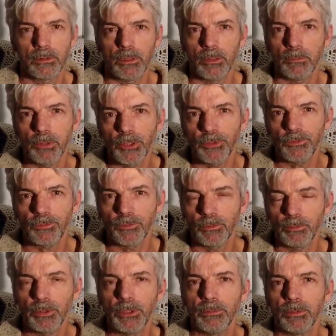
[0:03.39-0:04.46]
a place for
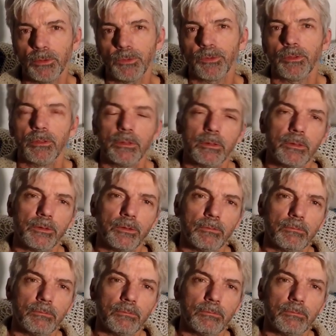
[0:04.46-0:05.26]
people to learn the